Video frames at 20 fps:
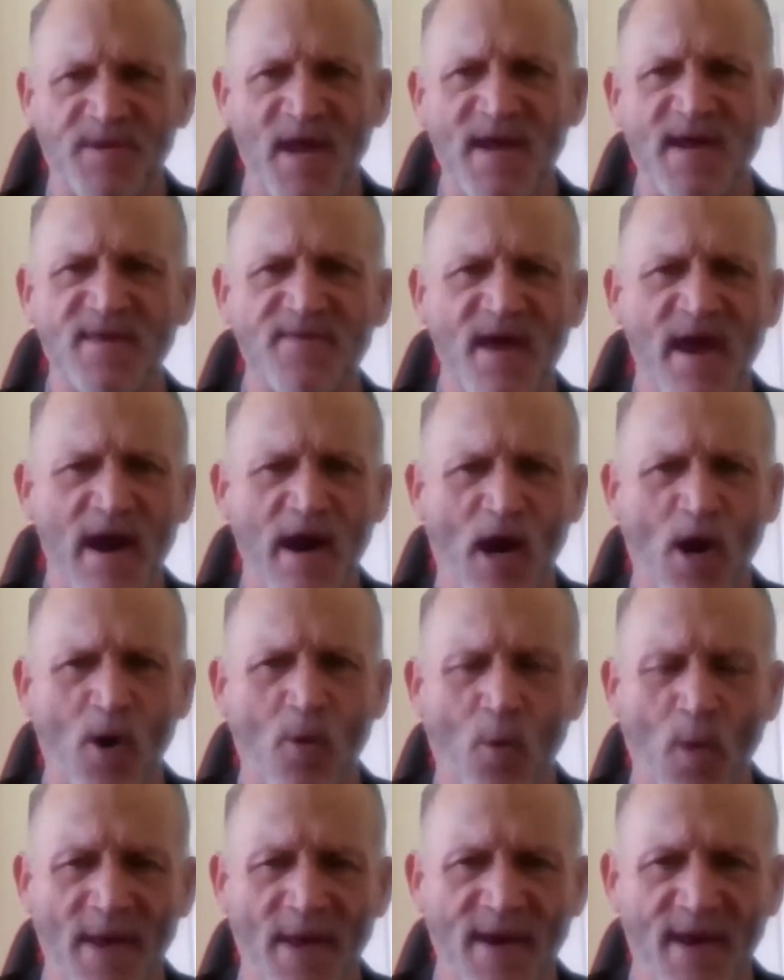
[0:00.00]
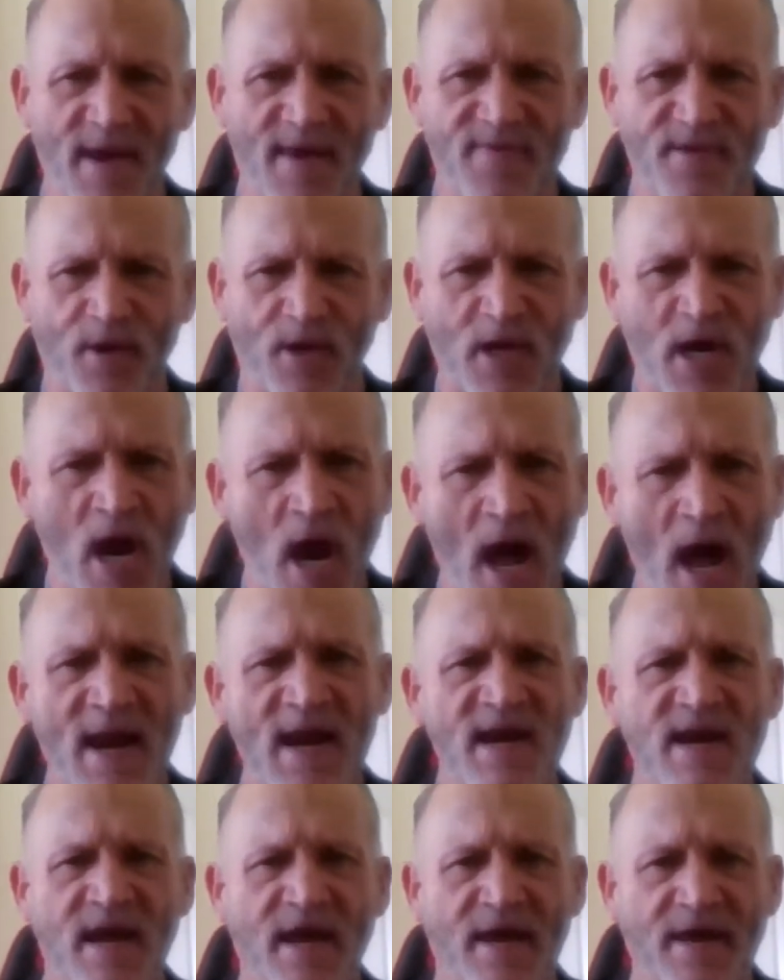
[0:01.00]
taking the heroin and they're
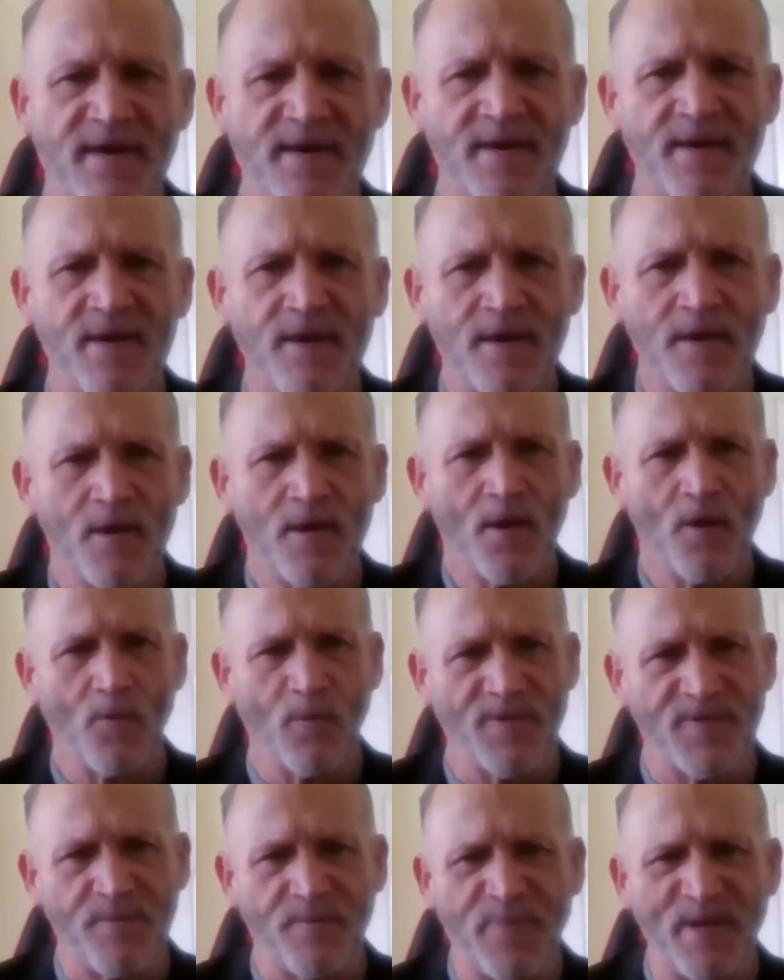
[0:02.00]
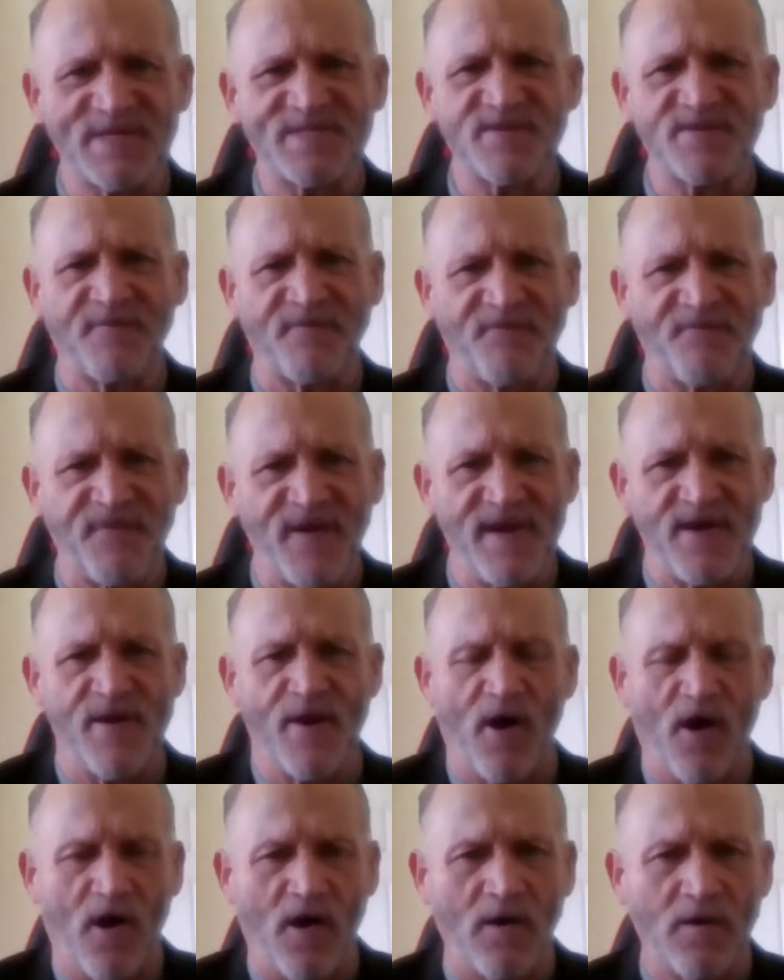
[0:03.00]
cutting it with bits of
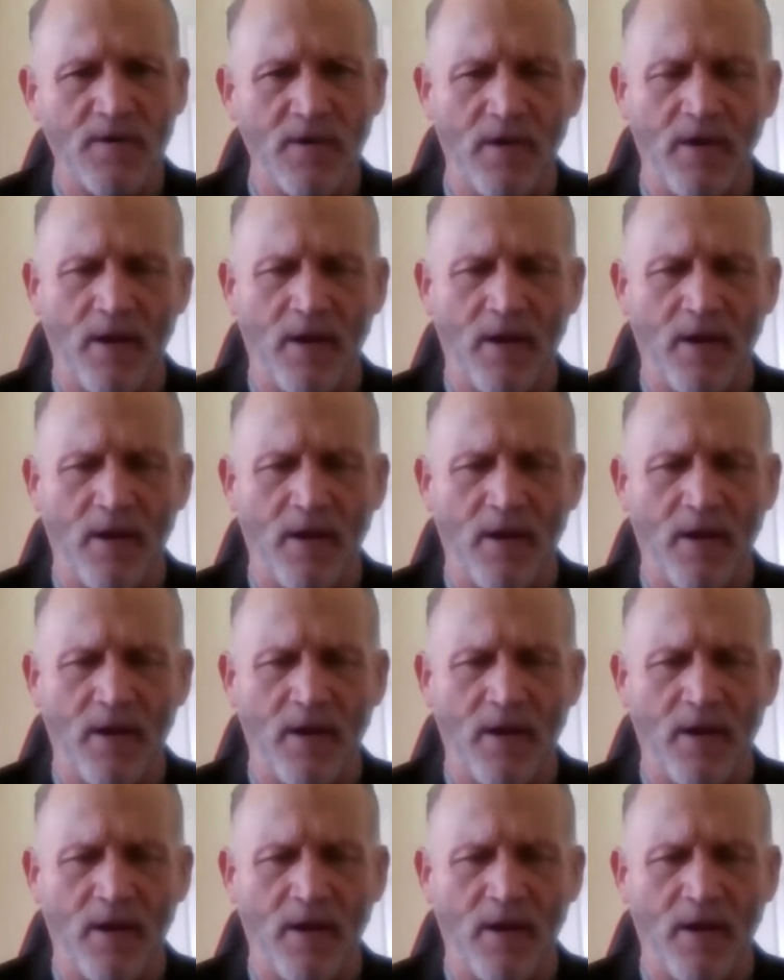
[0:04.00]
fentanyl